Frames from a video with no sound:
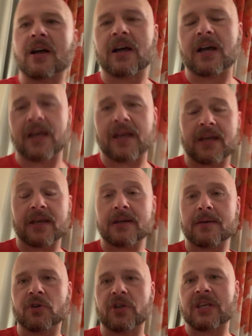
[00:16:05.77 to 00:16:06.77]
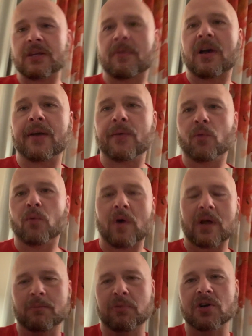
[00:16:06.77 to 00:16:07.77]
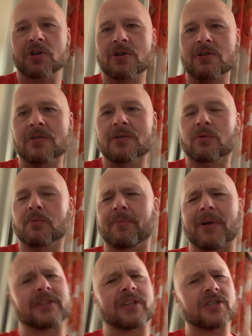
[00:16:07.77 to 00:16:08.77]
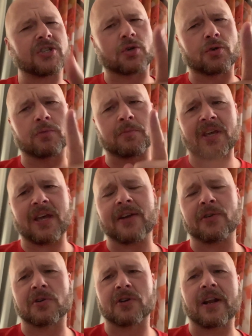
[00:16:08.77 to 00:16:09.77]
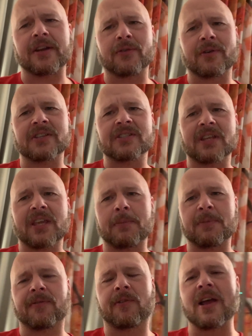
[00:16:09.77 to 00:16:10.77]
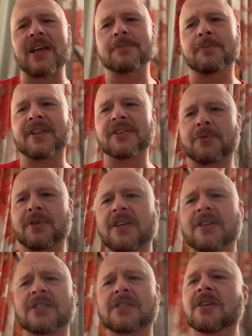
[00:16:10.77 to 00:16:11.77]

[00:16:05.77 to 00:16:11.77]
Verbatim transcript: I am going to eat my Whataburger, but they screwed me. I ordered onion rings and they gave me fries, but it is what it is.